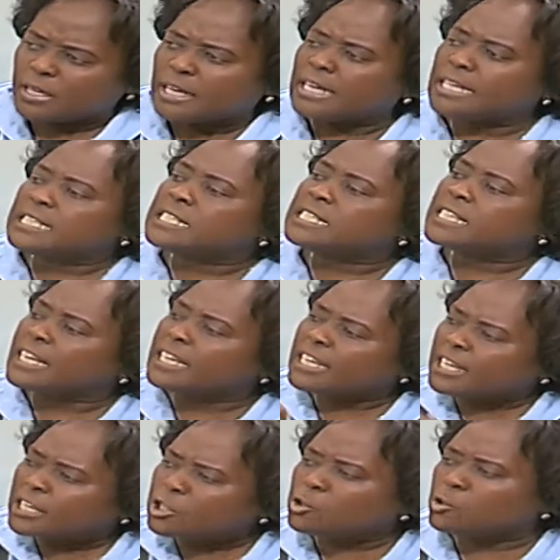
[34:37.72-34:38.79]
It is an
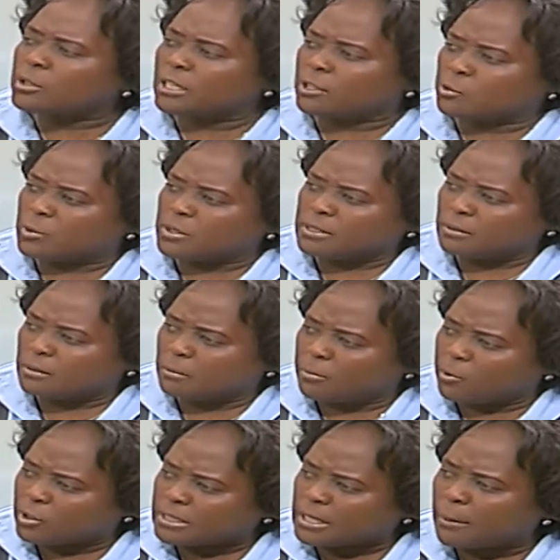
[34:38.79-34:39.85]
issue that was
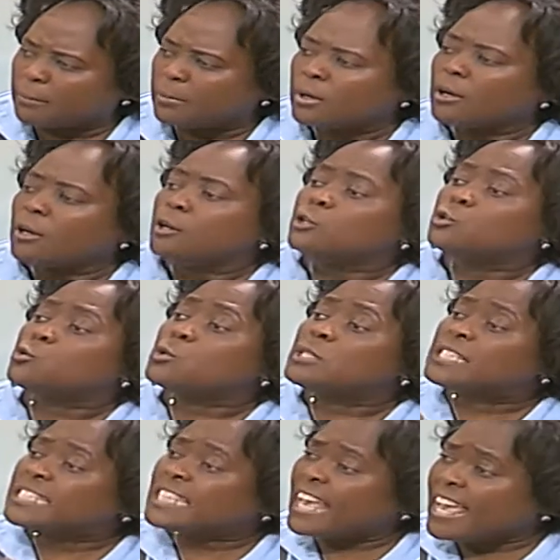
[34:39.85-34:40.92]
brought up. To
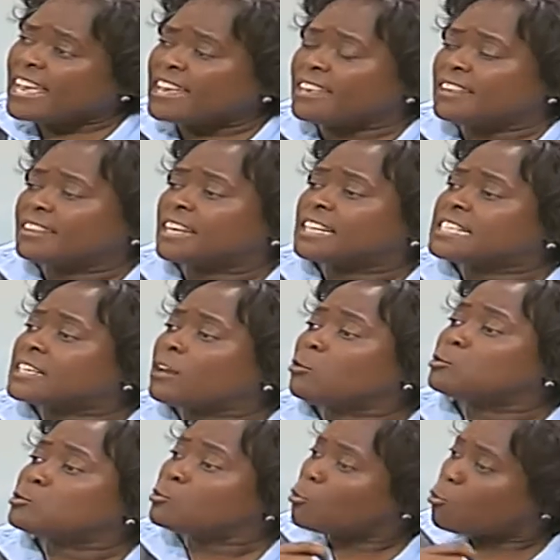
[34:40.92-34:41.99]
say that now
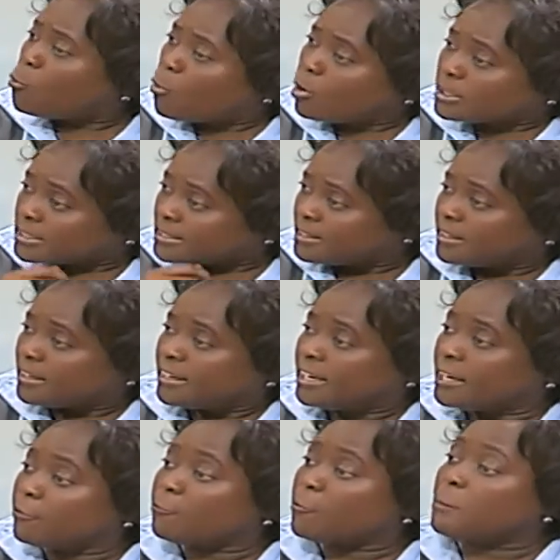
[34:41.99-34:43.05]
to quote
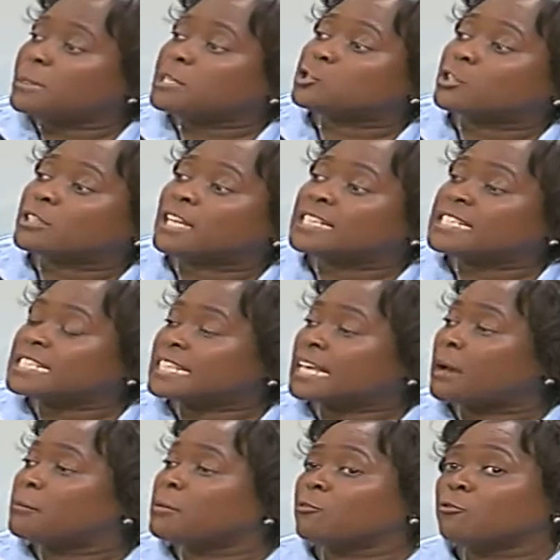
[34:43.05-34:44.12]
information that is
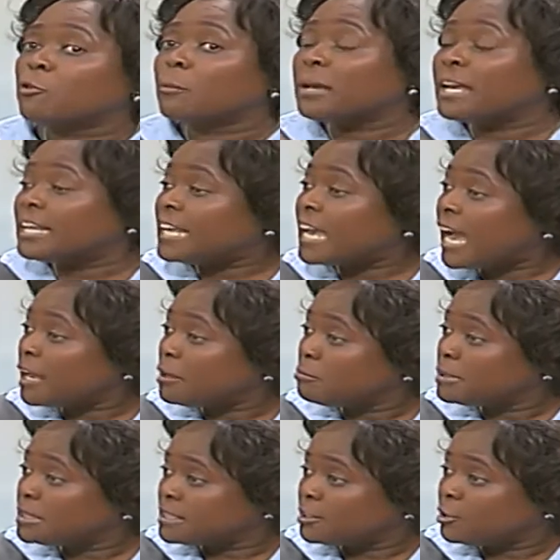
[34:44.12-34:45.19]
coming from any
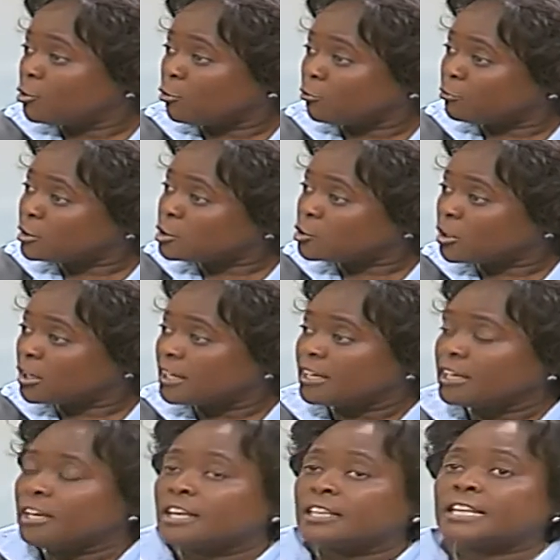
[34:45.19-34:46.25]
IEBC official
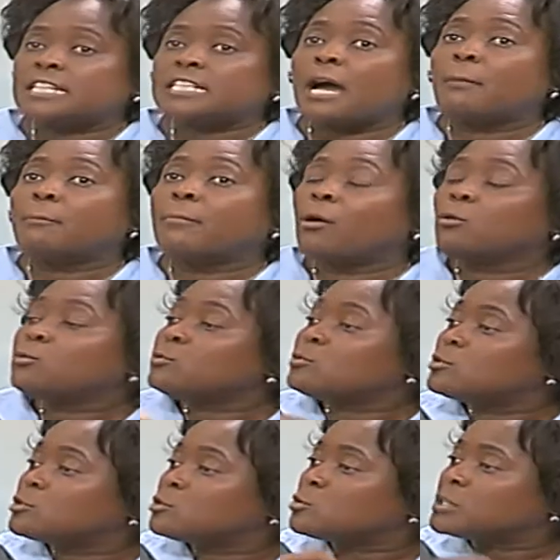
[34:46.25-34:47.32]
that
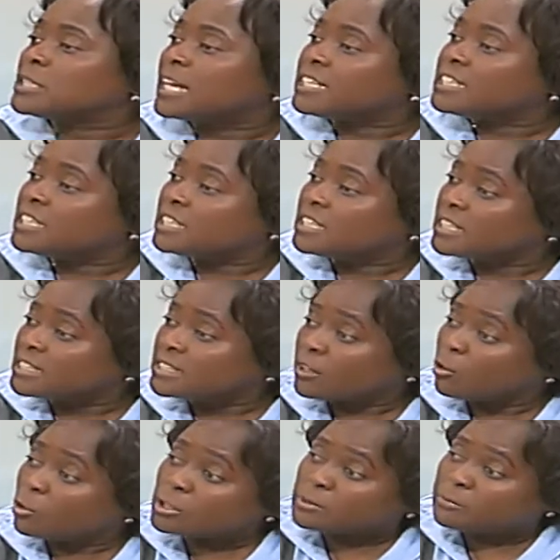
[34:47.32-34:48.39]
amounts to citing it as a
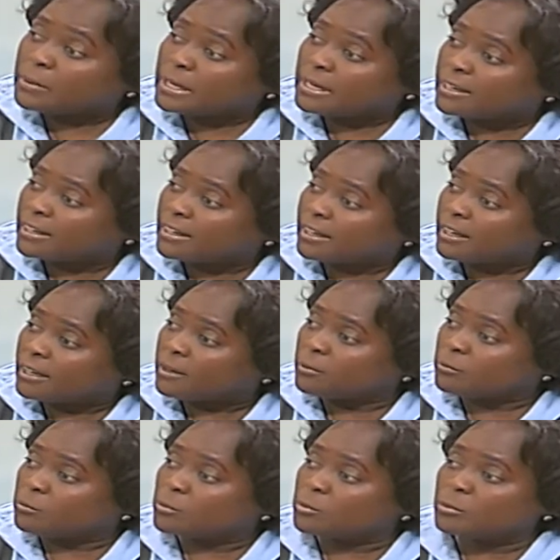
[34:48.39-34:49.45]
gospel,
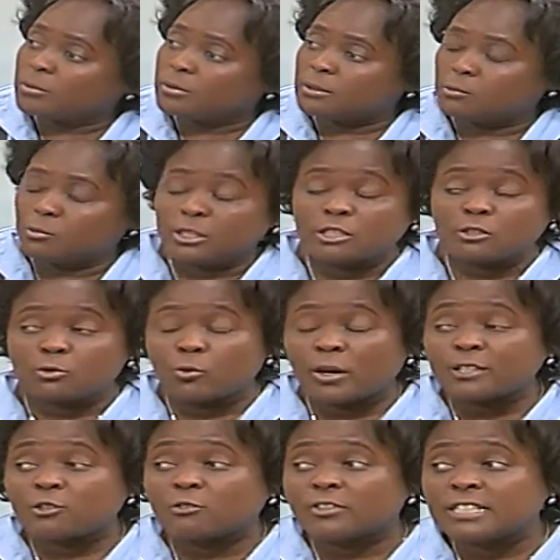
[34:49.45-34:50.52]
um, which is
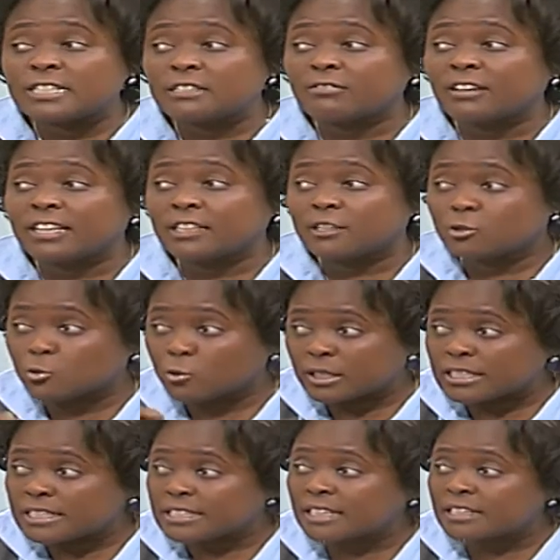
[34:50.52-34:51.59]
quite offensive, I think, to
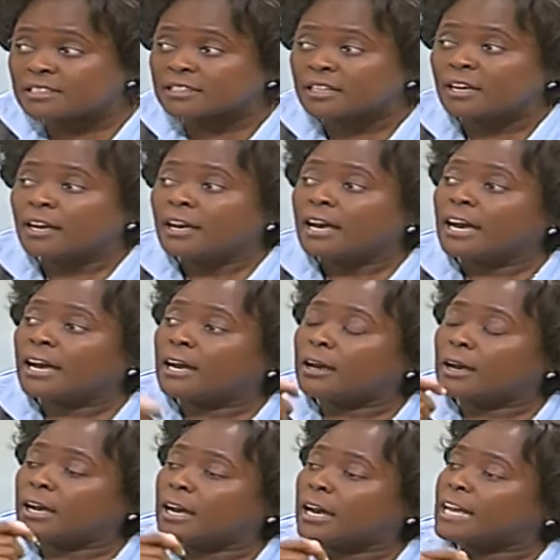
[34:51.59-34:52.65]
Christians, uh,
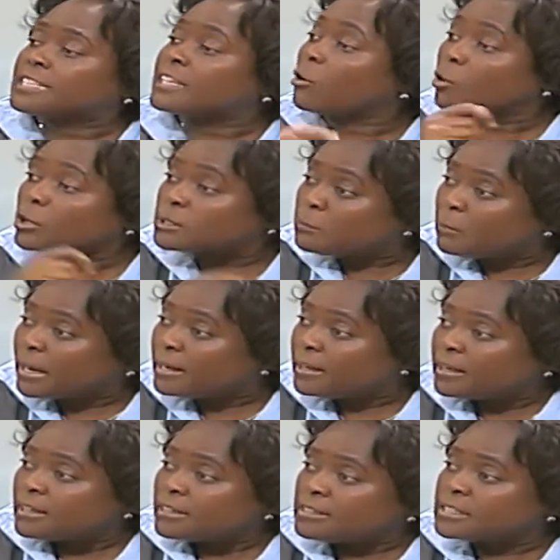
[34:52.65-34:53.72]
as a gospel,
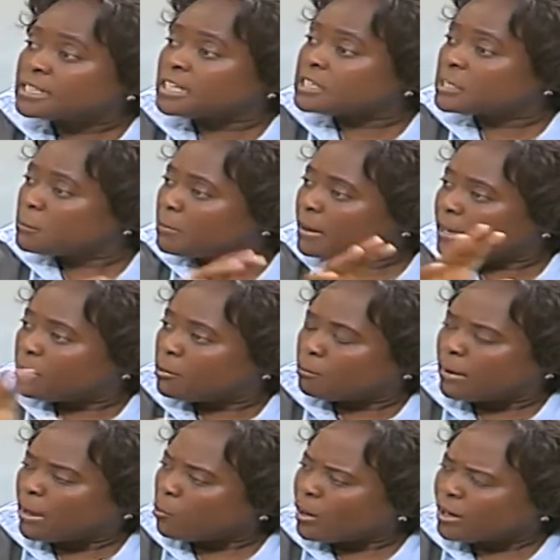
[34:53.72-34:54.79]
stated by,
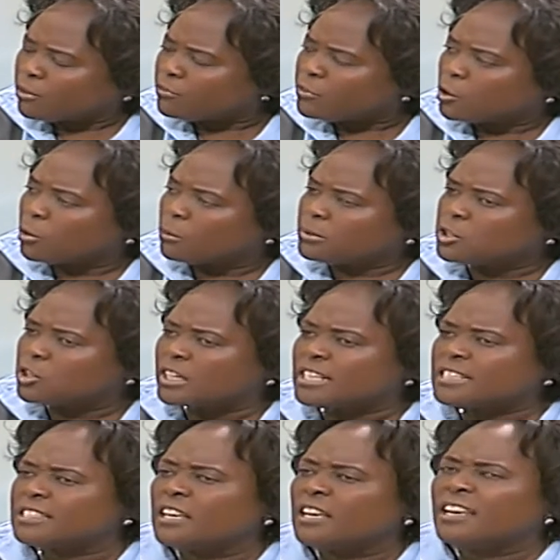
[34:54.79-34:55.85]
by one of the
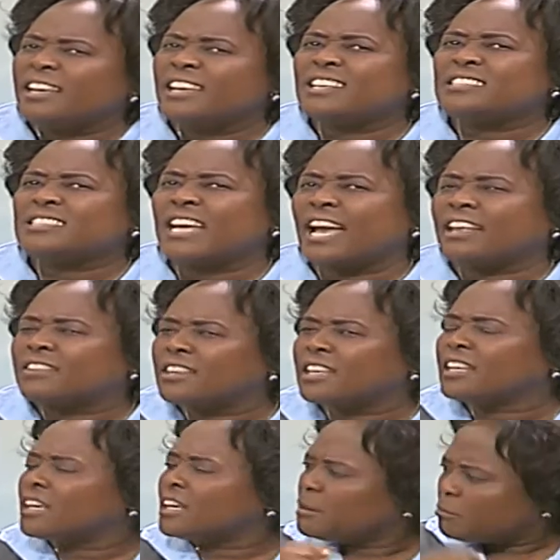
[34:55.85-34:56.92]
commissioners is, I
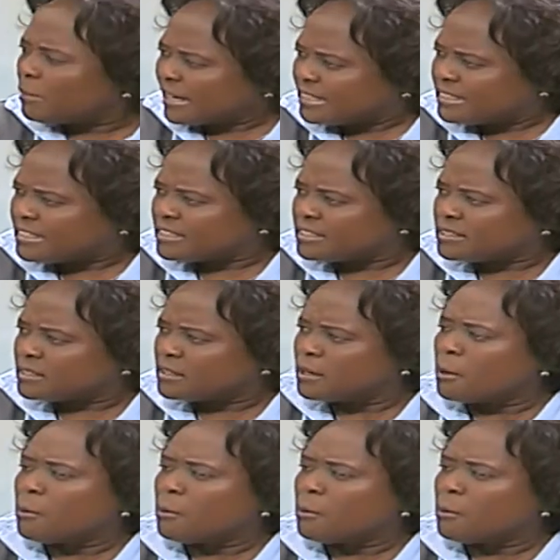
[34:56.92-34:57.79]
think, in bad taste.